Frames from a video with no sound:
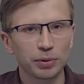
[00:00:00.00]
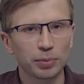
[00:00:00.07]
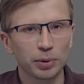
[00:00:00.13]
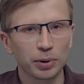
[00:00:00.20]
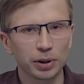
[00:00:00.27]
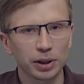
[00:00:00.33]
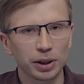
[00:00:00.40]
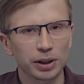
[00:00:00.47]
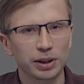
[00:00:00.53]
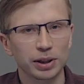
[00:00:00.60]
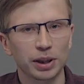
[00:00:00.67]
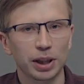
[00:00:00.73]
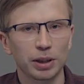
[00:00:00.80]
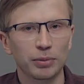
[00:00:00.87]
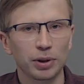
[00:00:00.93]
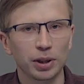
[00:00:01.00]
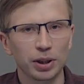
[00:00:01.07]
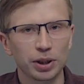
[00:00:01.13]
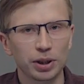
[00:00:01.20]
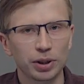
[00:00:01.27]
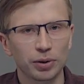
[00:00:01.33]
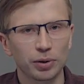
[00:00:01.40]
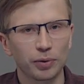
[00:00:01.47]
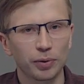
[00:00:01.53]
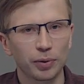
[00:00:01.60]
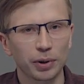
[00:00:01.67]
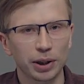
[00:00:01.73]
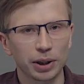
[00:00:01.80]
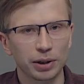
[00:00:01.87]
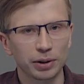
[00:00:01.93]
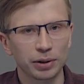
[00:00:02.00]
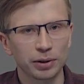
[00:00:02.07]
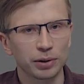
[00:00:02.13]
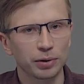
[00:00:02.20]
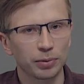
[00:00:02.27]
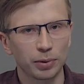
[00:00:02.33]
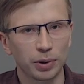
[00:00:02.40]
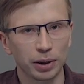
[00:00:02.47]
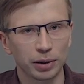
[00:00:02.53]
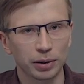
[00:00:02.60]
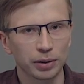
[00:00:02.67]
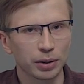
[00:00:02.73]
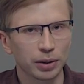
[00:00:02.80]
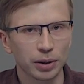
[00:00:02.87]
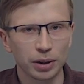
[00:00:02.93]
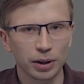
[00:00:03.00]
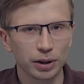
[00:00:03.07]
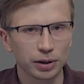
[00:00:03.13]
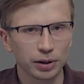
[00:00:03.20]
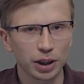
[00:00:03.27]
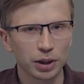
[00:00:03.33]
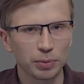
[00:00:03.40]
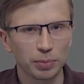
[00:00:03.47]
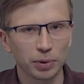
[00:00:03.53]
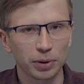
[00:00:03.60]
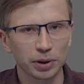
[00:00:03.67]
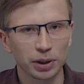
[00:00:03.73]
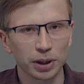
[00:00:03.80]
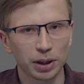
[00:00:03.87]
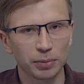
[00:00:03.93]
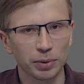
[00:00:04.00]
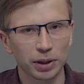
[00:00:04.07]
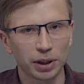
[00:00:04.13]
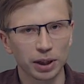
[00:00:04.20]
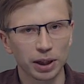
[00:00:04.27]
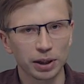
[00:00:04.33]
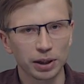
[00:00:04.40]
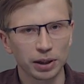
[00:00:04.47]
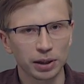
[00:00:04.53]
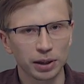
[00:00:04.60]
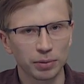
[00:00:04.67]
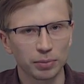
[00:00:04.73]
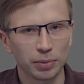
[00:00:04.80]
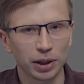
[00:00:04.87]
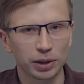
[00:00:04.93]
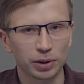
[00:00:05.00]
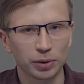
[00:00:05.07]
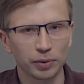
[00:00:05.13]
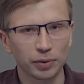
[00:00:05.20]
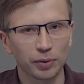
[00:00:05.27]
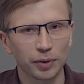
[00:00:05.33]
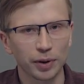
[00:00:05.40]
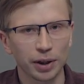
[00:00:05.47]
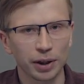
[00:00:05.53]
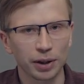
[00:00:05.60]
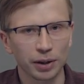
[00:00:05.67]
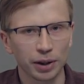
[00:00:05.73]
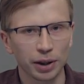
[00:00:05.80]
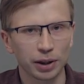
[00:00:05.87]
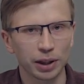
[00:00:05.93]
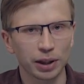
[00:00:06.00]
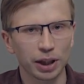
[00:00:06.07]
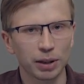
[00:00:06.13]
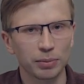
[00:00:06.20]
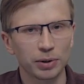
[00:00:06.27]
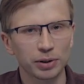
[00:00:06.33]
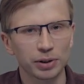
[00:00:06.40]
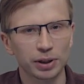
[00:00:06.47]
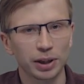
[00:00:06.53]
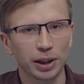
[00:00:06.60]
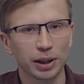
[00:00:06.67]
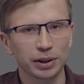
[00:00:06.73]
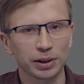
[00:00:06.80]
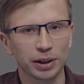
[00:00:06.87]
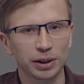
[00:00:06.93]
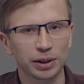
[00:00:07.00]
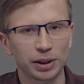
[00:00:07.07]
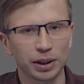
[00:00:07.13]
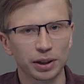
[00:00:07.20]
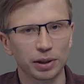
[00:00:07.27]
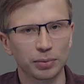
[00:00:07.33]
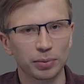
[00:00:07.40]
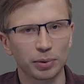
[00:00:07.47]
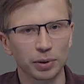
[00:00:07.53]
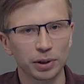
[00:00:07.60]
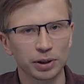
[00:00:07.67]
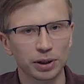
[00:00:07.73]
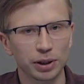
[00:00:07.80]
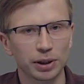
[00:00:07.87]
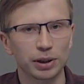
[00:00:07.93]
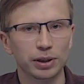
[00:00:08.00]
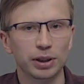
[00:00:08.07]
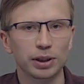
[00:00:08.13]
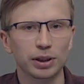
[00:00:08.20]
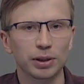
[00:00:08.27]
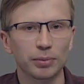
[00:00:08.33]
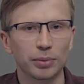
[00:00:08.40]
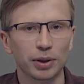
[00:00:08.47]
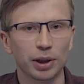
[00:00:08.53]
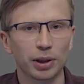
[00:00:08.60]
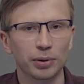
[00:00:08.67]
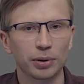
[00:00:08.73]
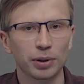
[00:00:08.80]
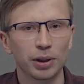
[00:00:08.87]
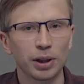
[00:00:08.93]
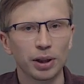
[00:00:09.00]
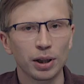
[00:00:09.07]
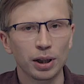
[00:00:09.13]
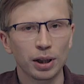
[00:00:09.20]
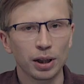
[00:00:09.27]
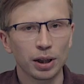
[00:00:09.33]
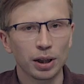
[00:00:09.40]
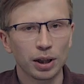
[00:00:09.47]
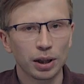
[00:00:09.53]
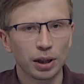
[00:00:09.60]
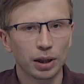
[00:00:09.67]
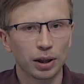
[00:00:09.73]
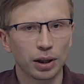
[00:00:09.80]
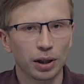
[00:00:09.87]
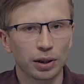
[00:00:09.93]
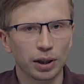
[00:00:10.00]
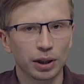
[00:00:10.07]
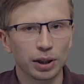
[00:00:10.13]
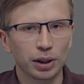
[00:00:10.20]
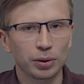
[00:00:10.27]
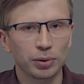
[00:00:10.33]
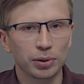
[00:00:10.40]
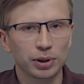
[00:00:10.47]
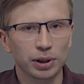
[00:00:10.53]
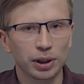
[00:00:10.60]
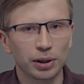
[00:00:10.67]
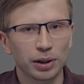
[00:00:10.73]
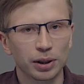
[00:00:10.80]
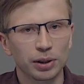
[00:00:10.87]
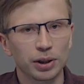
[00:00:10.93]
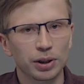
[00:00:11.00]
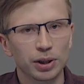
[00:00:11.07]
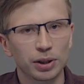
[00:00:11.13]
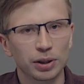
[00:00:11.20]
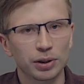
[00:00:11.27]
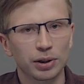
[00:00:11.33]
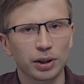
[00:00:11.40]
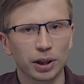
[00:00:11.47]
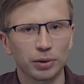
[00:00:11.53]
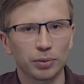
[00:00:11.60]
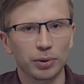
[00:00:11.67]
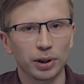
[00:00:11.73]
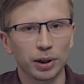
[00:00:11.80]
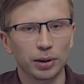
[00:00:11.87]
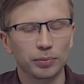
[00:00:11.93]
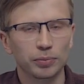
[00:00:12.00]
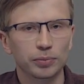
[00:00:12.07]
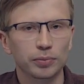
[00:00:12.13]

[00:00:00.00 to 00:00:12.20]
port is an emulation of a real one. Such port can be created by a software that enables extra serial ports in a system without the need to install additional hardware.